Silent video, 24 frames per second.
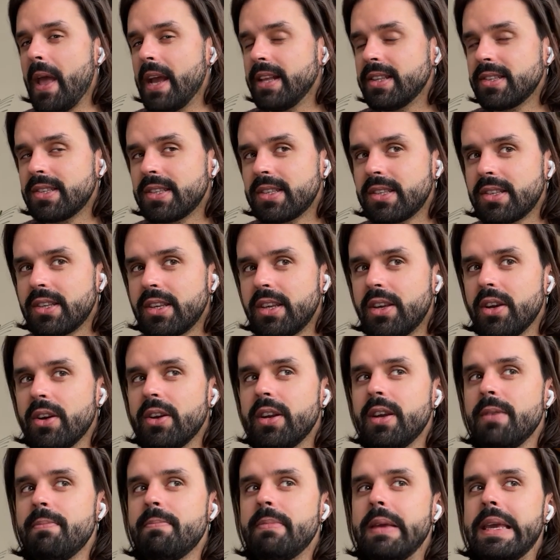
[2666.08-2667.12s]
it's
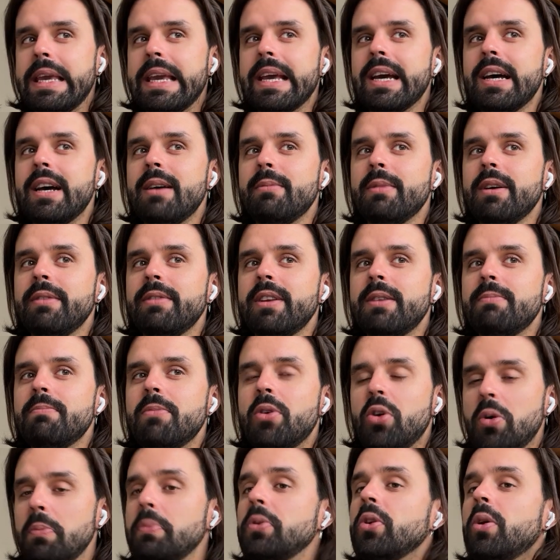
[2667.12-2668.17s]
gonna become
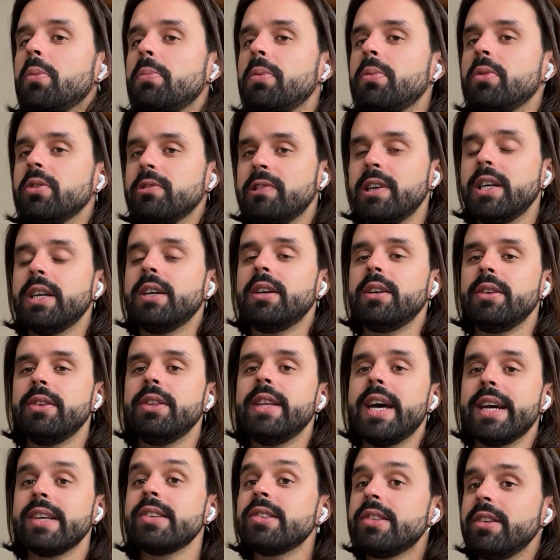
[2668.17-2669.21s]
even more popular
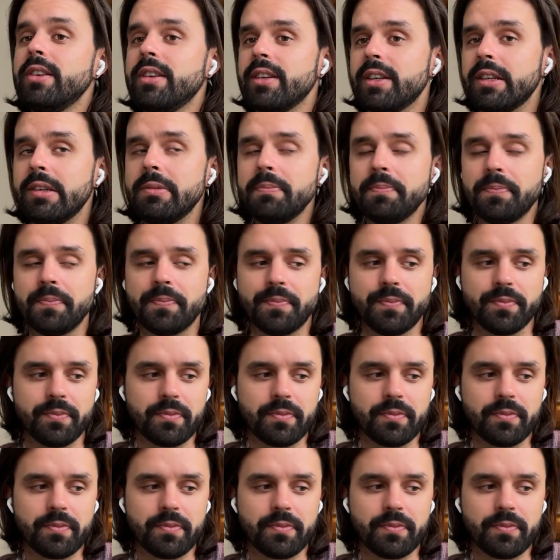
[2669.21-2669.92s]
next year